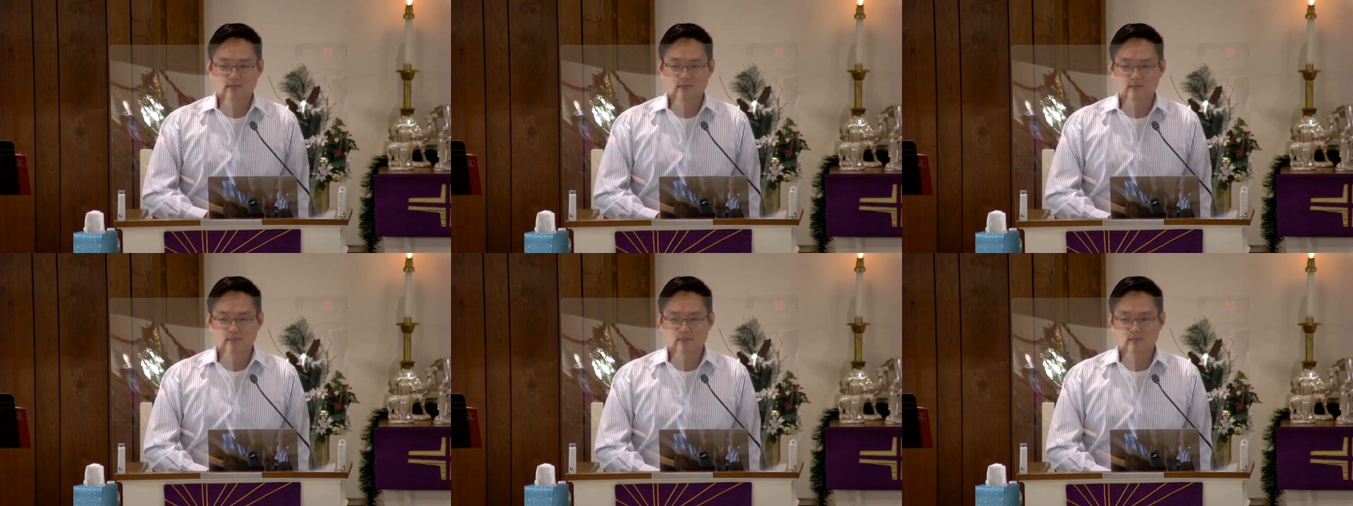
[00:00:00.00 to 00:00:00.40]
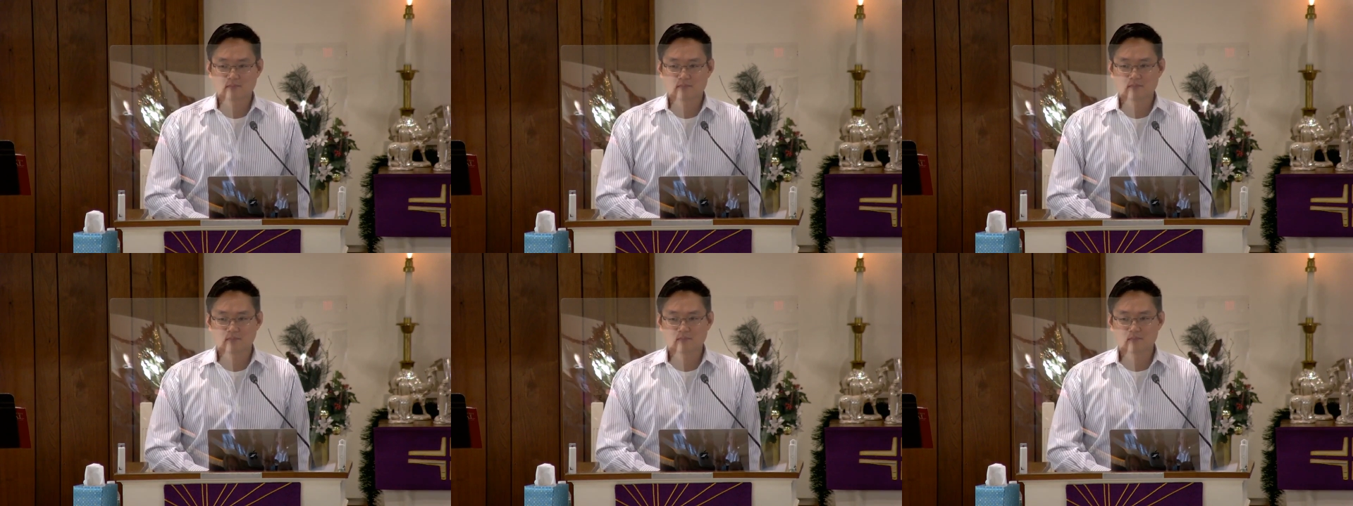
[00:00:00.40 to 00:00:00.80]

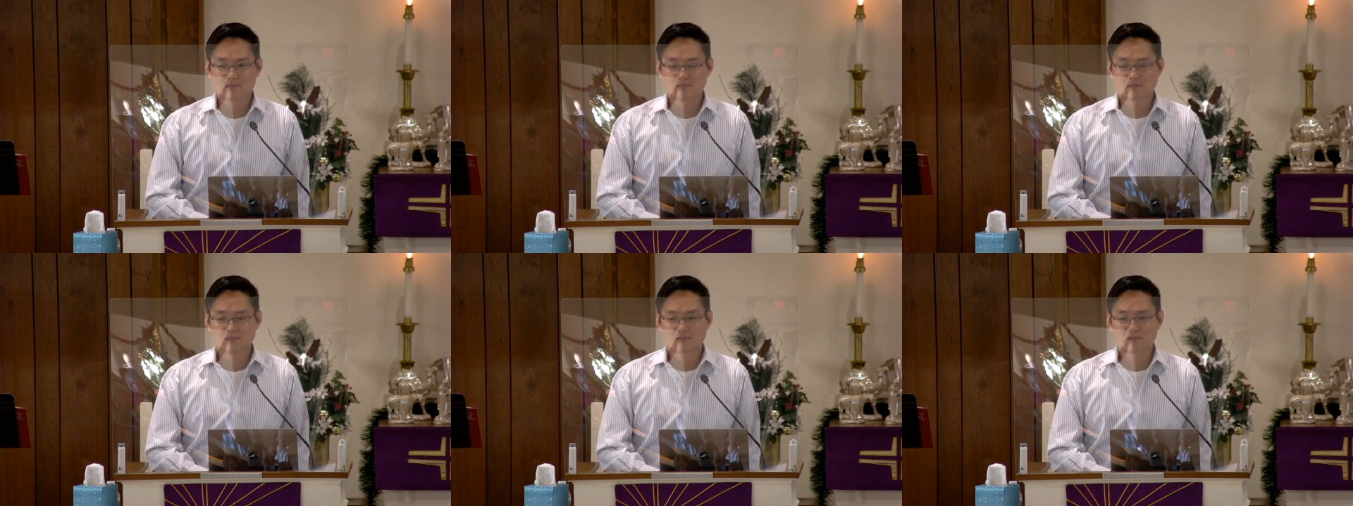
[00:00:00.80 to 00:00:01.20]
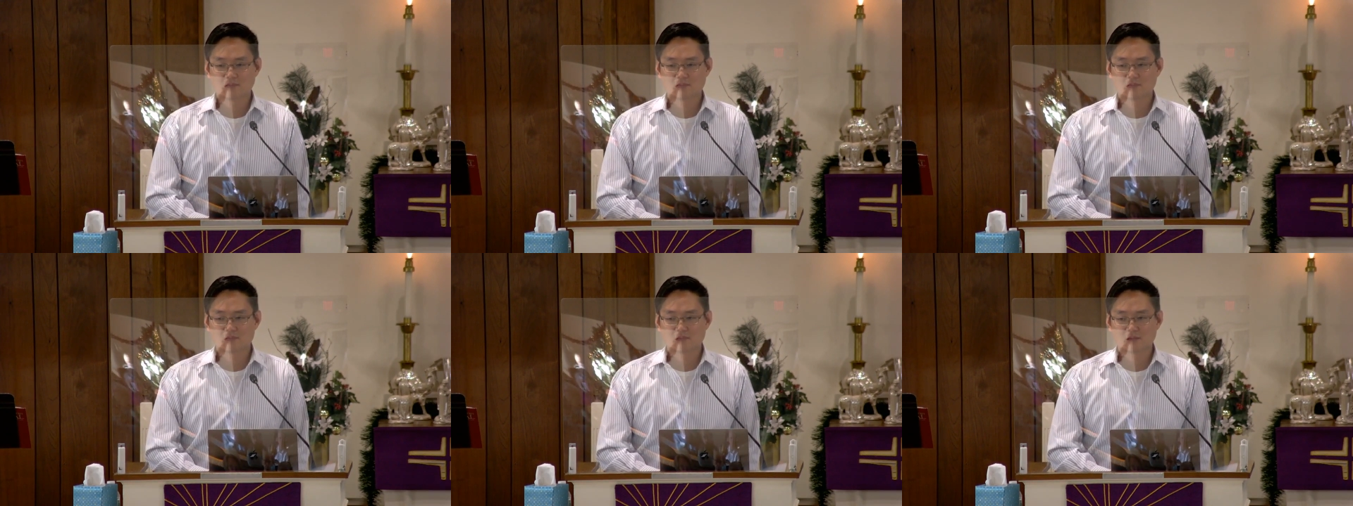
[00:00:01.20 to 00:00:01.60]

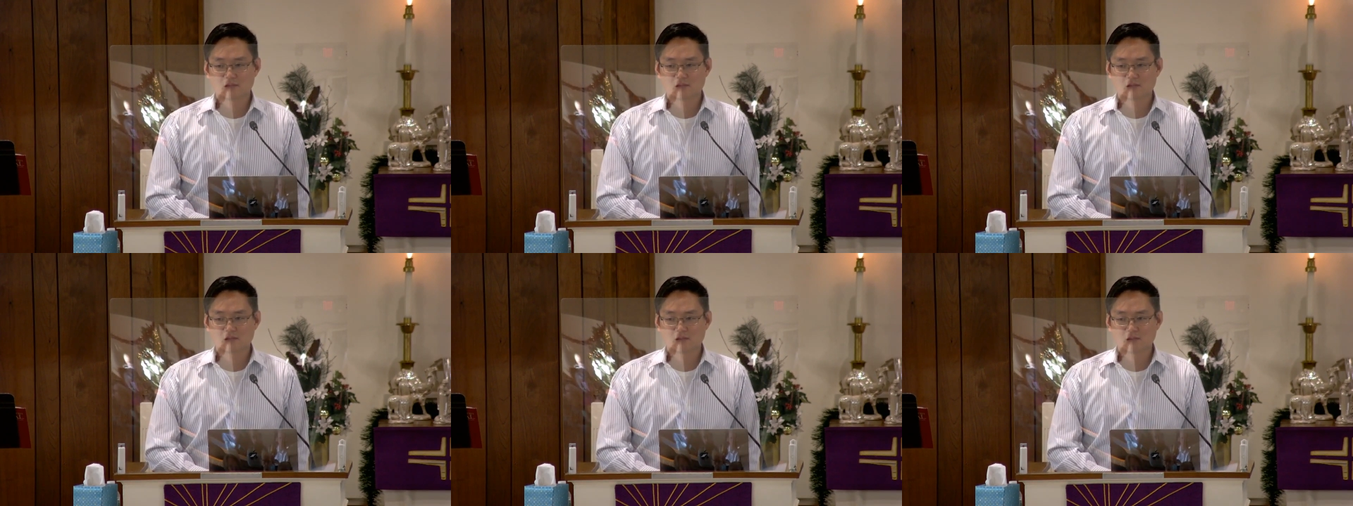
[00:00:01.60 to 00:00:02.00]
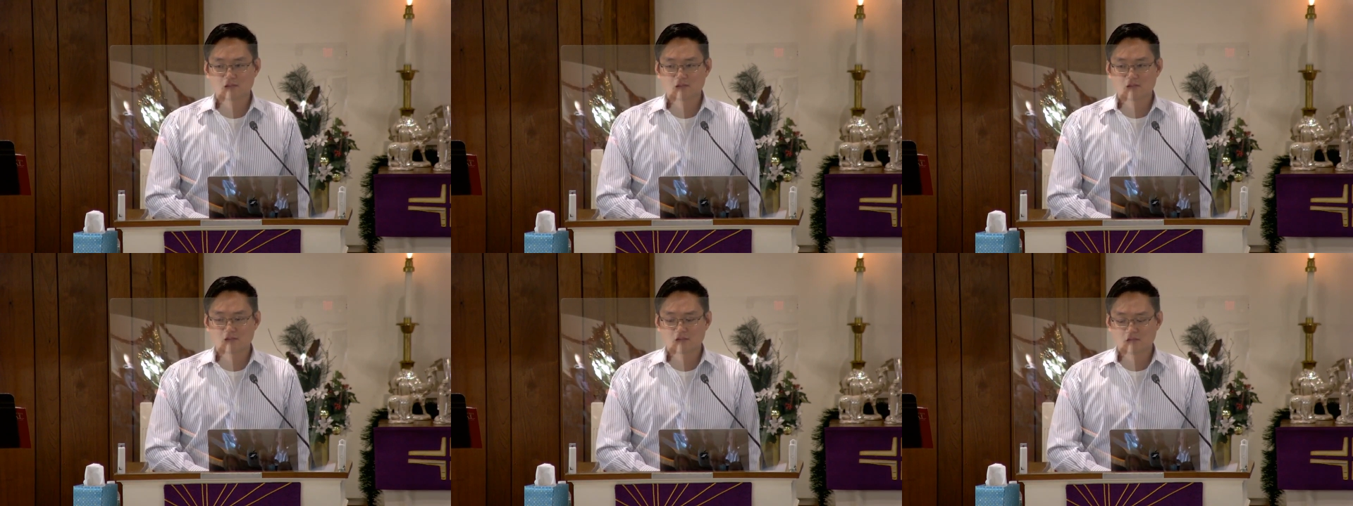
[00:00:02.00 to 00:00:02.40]

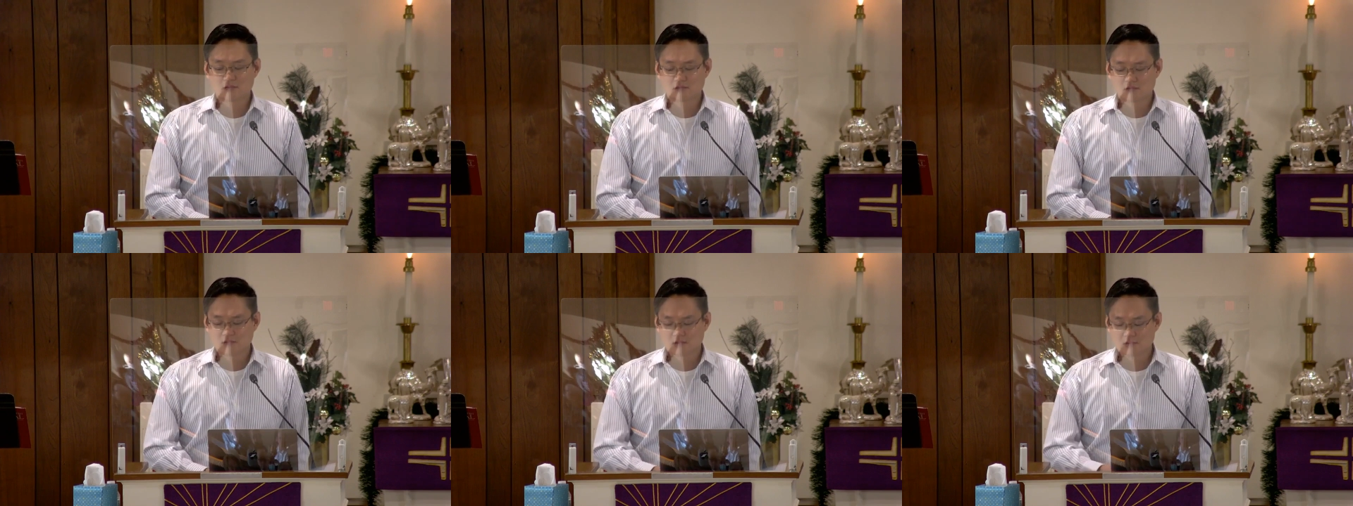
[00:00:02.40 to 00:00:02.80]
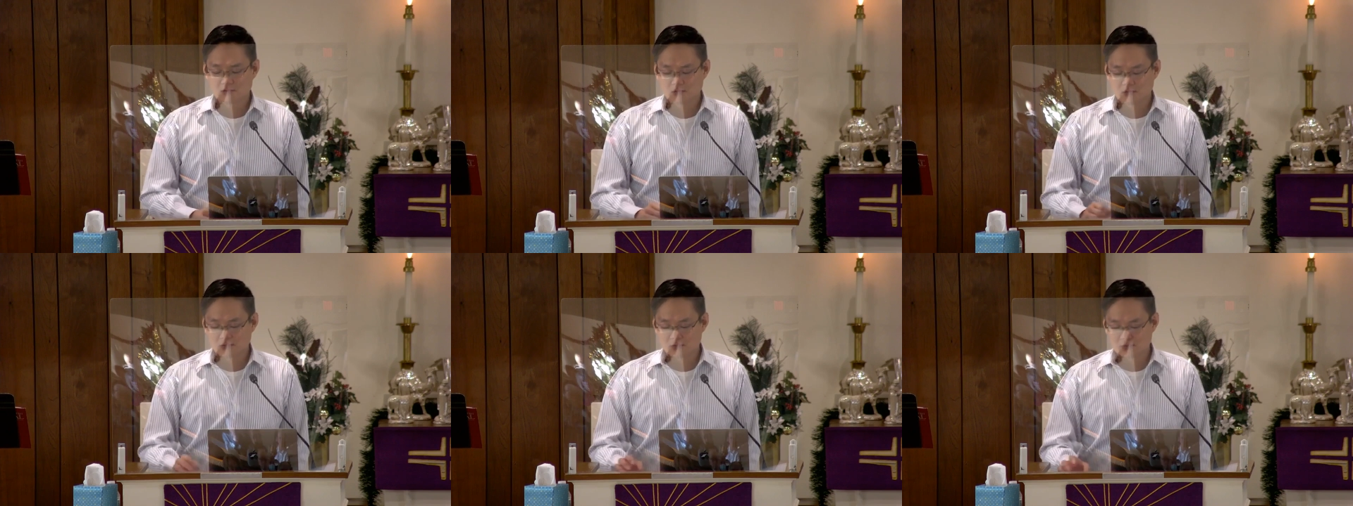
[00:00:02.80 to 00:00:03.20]

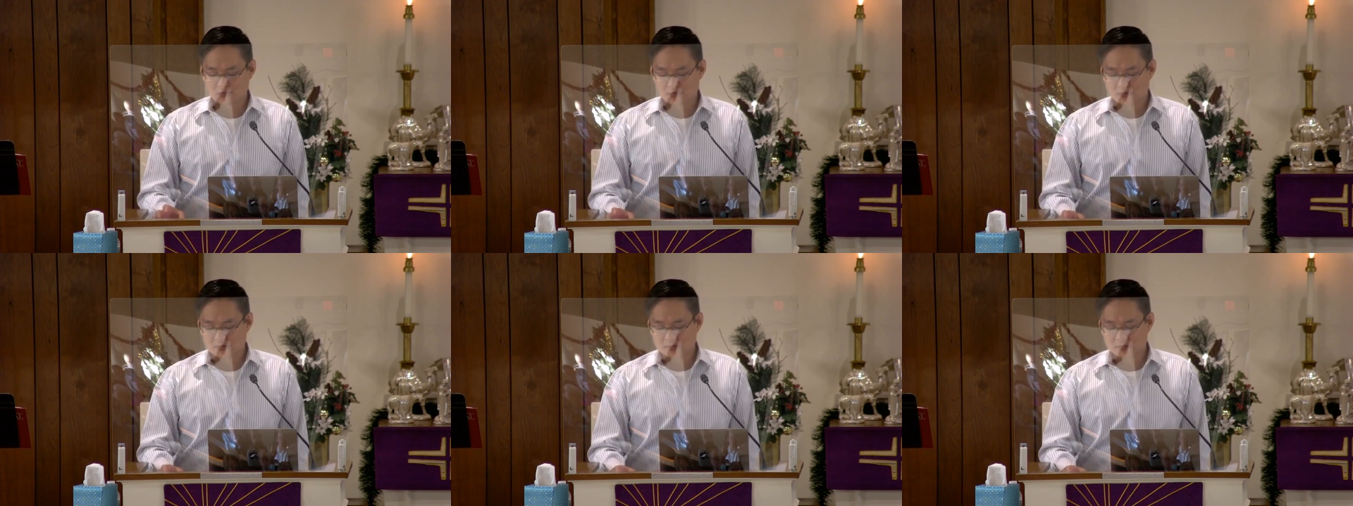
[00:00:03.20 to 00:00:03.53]
[no speech]